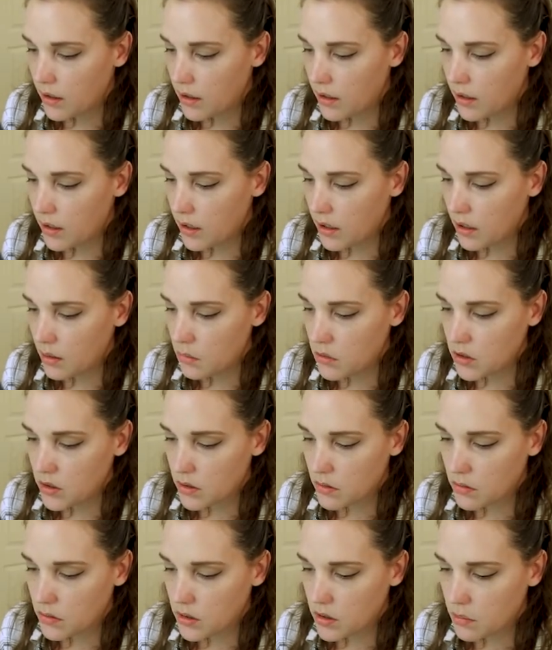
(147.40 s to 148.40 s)
And I'm just
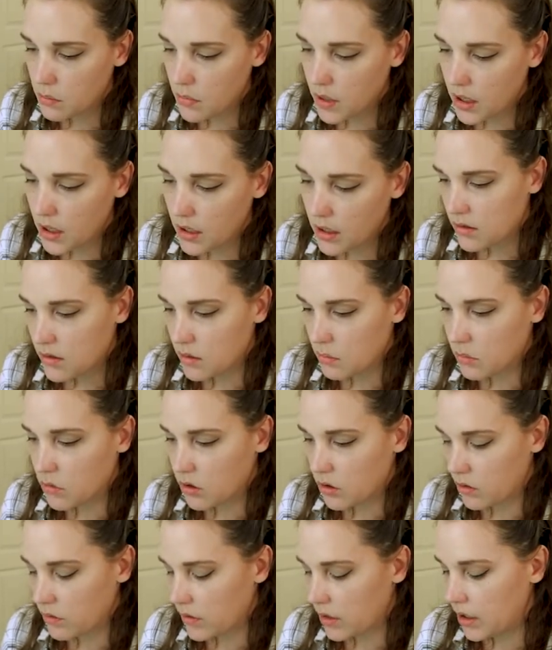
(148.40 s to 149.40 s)
going to make some
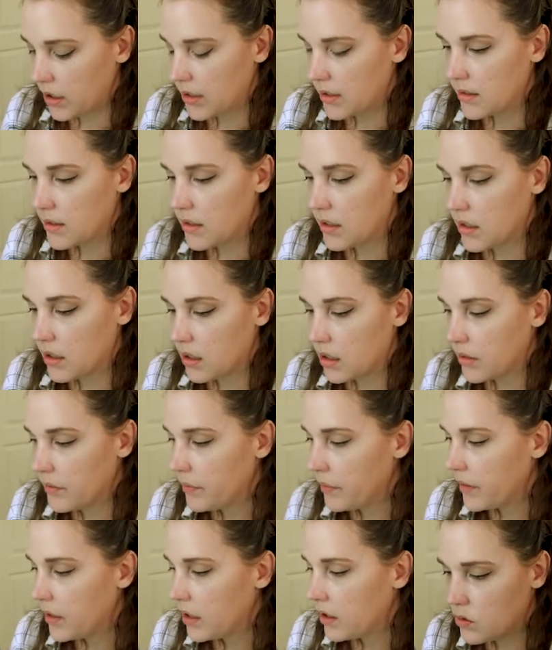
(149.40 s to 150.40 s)
curved lines here.
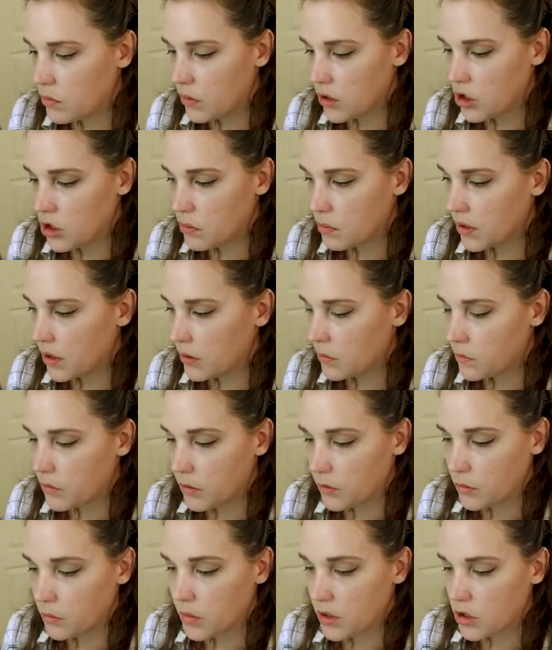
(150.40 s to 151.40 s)
Switch my
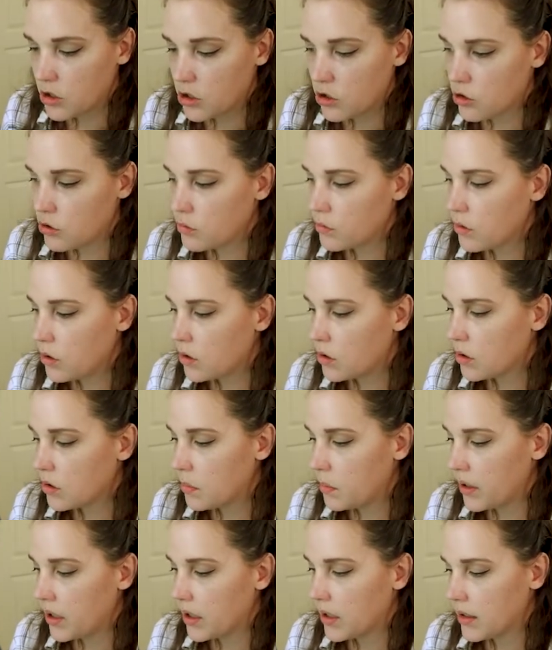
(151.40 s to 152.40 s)
fill for my stroke
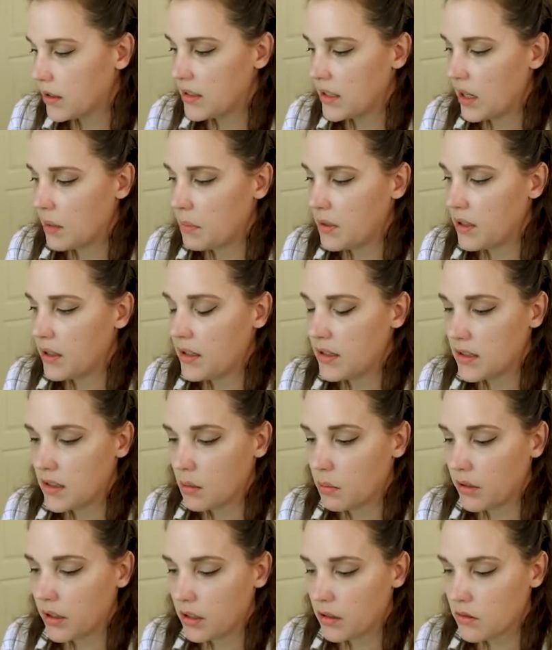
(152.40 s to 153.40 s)
by tapping these
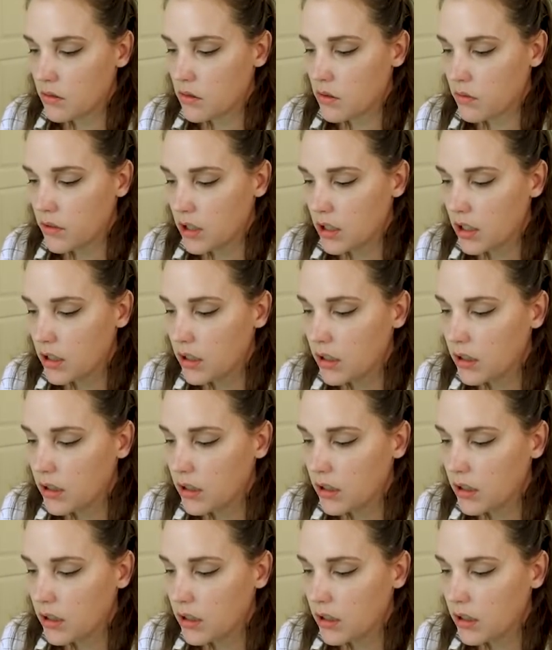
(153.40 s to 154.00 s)
double arrows over here.